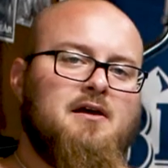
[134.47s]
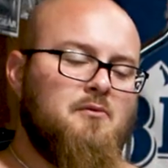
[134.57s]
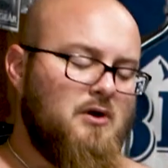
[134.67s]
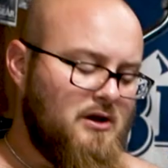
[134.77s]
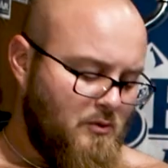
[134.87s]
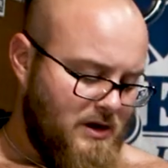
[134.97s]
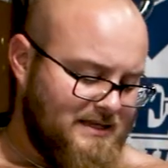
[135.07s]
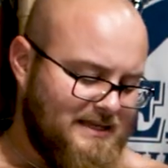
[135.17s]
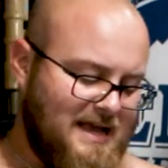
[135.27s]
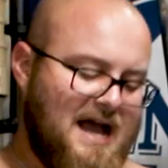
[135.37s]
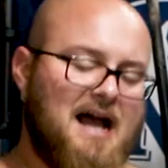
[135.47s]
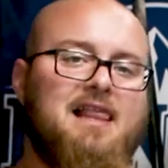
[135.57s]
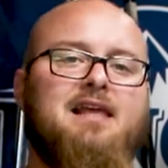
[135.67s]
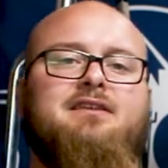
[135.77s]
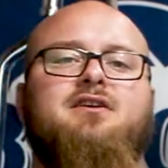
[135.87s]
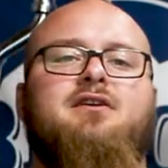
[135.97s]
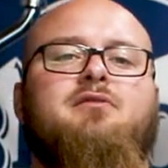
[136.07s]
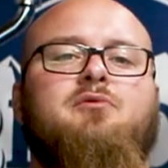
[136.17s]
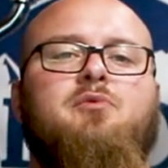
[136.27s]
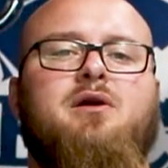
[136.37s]
One of the ways that I like
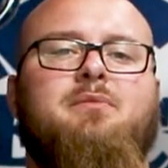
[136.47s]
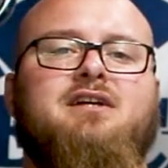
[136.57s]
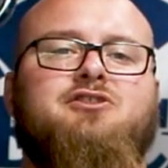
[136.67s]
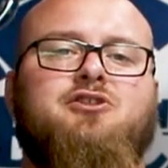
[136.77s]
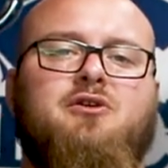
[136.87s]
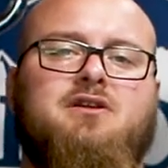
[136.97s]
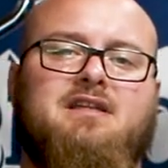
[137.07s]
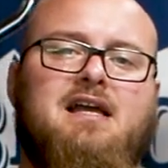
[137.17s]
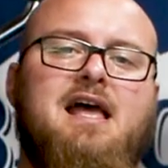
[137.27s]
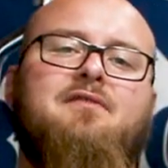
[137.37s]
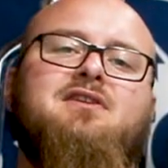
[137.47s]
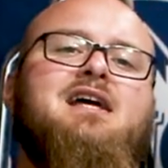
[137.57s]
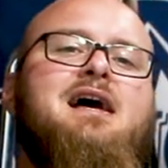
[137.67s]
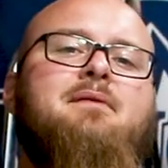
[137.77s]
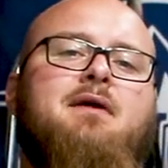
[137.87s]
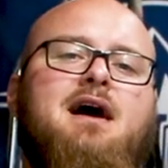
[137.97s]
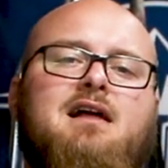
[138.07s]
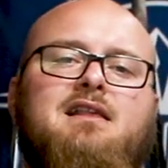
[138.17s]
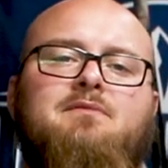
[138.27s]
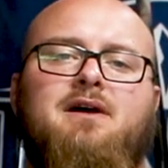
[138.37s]
to wear my shirt is every time
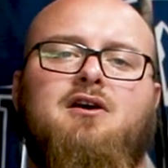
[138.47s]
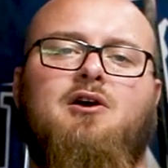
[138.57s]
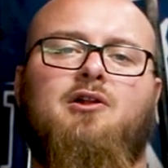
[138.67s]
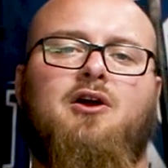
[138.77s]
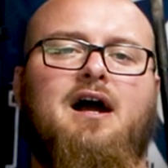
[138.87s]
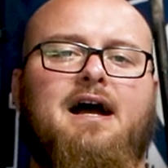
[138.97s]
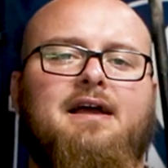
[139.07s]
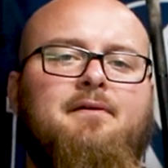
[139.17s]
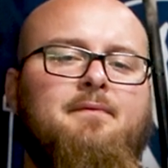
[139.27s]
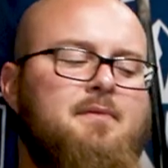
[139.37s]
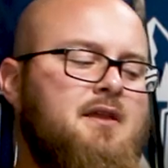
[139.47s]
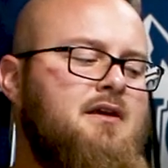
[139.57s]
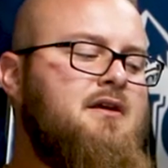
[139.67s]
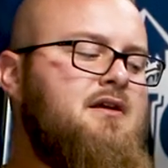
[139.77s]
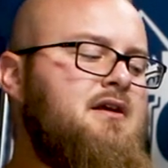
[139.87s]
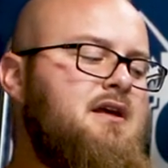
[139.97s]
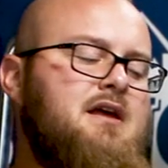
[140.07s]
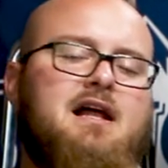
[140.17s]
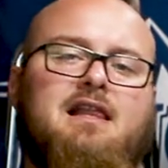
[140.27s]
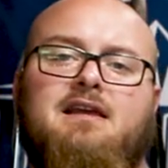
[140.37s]
I leave my collar high
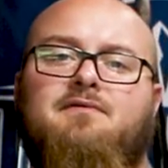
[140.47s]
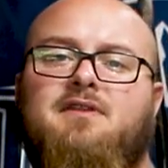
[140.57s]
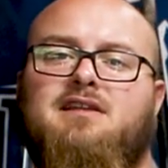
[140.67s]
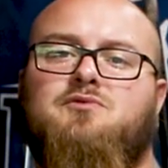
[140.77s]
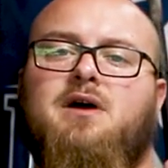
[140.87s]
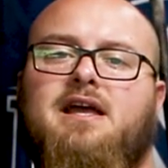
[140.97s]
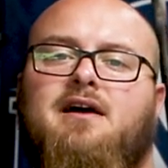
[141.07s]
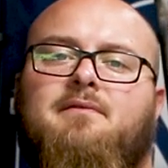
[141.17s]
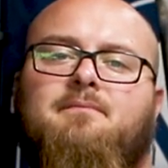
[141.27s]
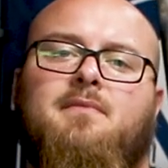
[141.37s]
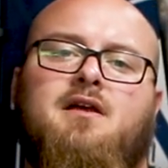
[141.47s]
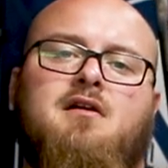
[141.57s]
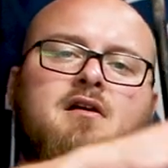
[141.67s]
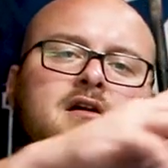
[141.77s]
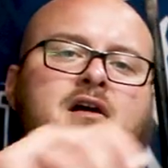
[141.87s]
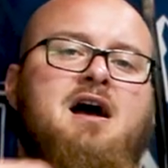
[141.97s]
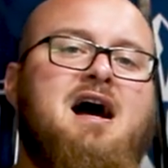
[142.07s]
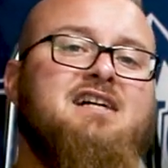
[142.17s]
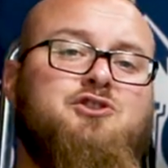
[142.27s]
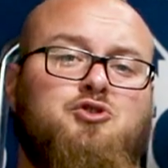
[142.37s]
and I leave these way up,
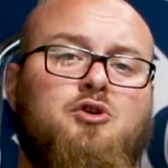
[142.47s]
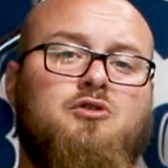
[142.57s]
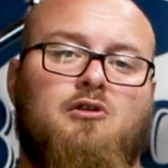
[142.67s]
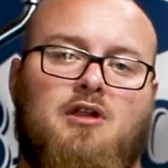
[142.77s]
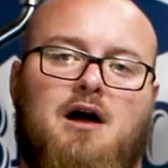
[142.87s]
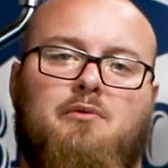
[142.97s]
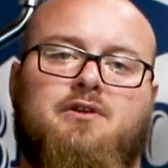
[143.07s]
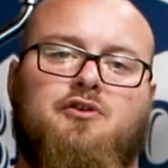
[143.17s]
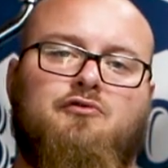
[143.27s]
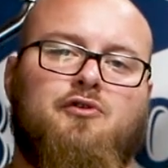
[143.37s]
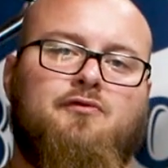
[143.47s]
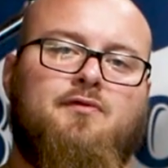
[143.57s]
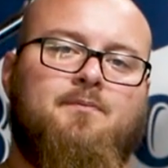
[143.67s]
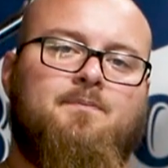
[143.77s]
I struggle a lot with the groove.